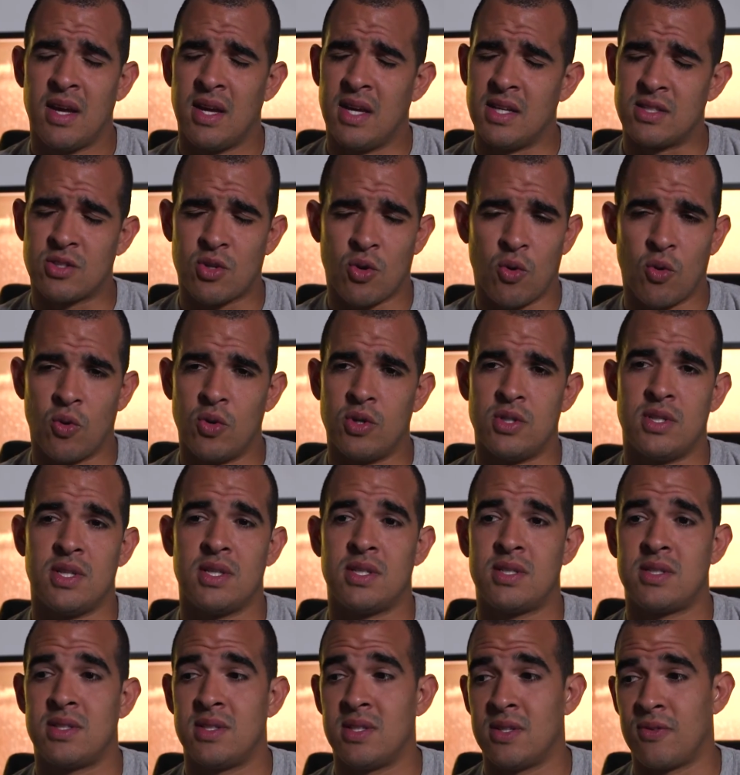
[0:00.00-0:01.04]
It's
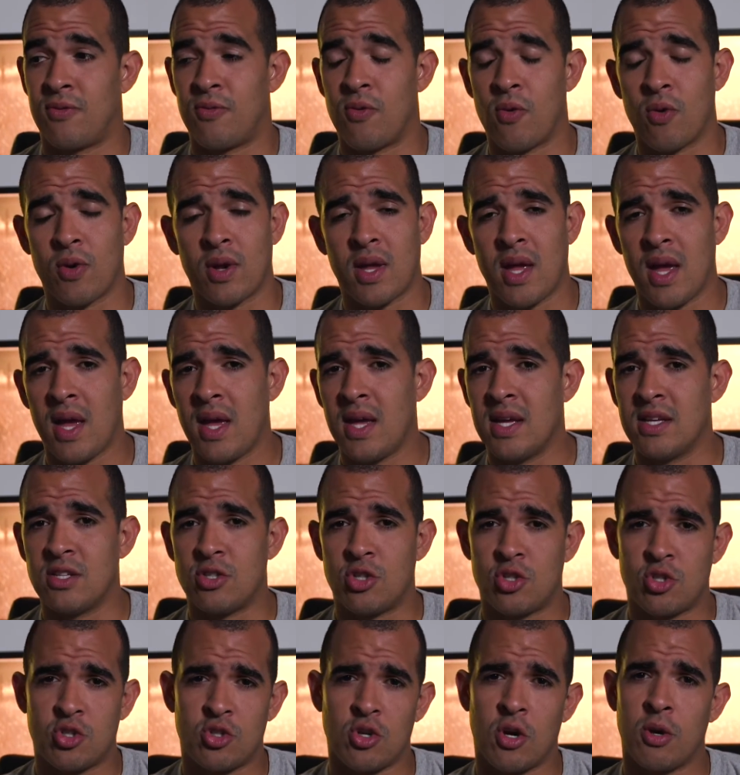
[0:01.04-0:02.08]
gorgeous. The 4K is
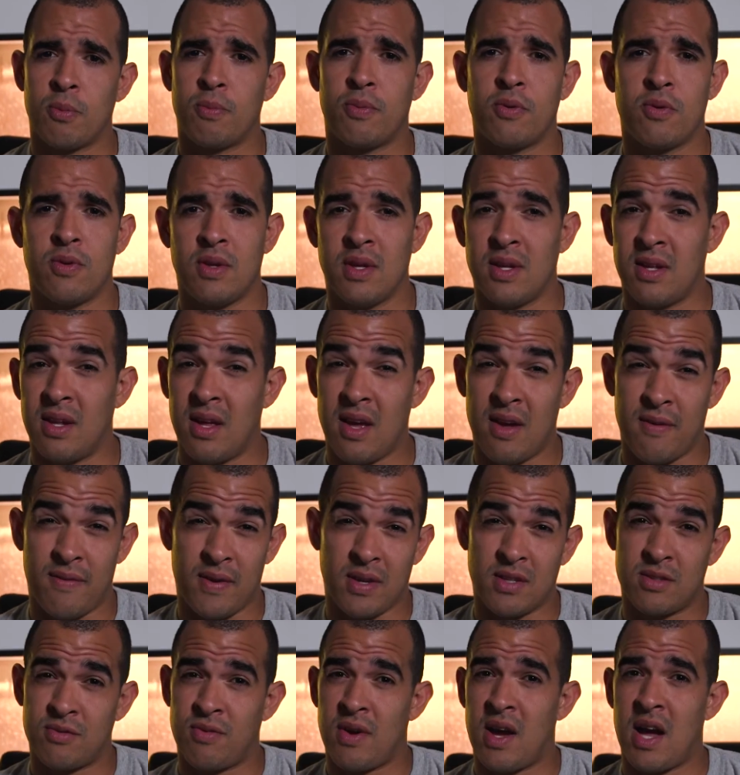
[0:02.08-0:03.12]
sharper than the
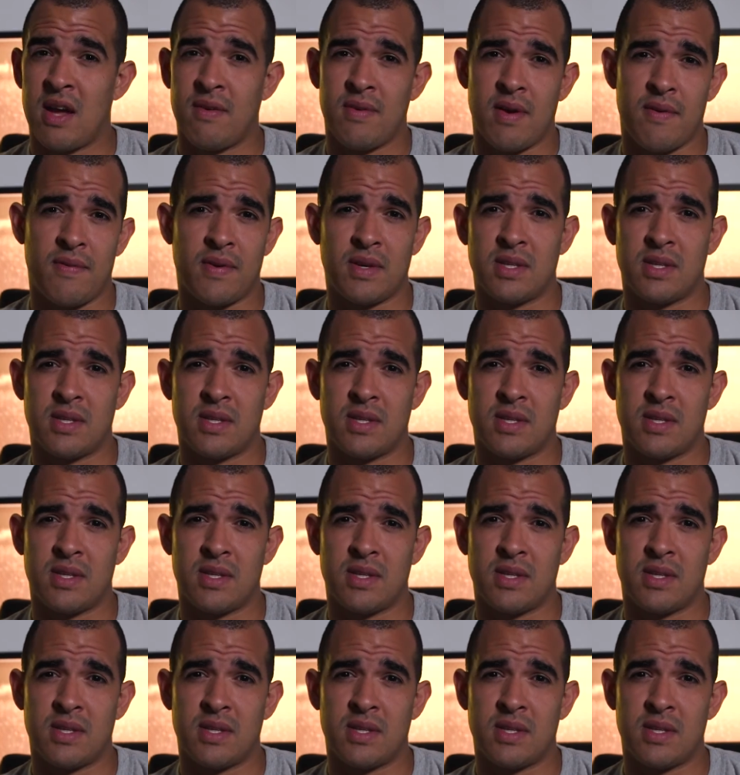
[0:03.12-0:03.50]
FS5,